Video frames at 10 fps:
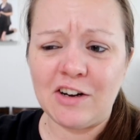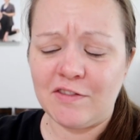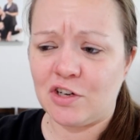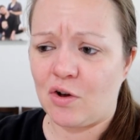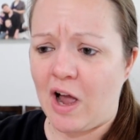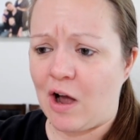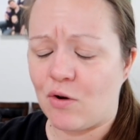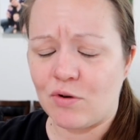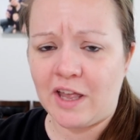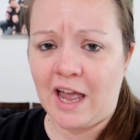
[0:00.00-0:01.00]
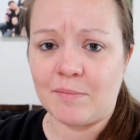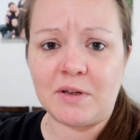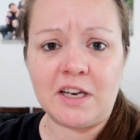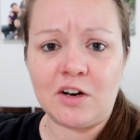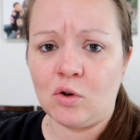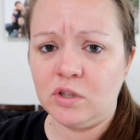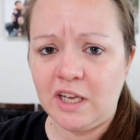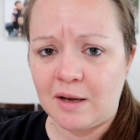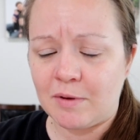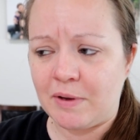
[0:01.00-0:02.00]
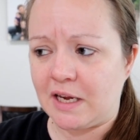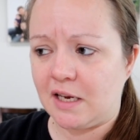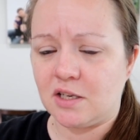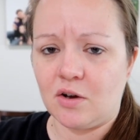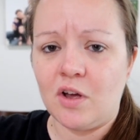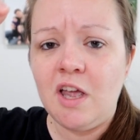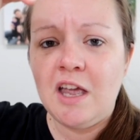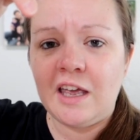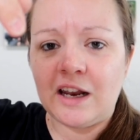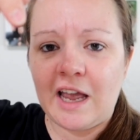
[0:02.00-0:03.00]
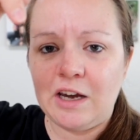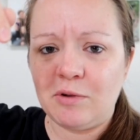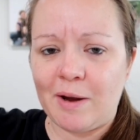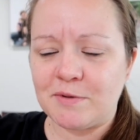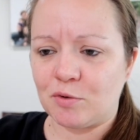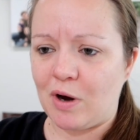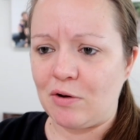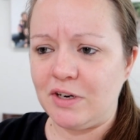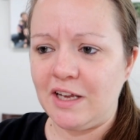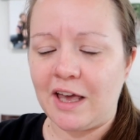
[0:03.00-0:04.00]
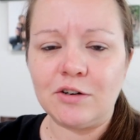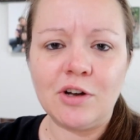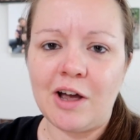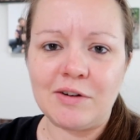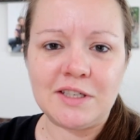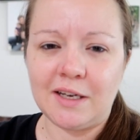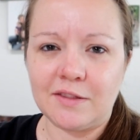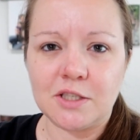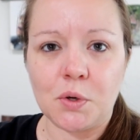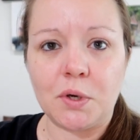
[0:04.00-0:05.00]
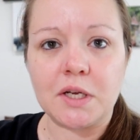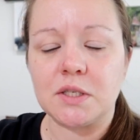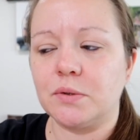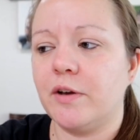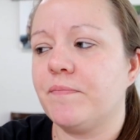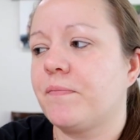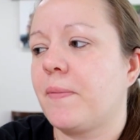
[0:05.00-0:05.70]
I don't even know how it happened. It only got my pinky toe and it kind of wraps around it. I don't know how it didn't get the toe next to it,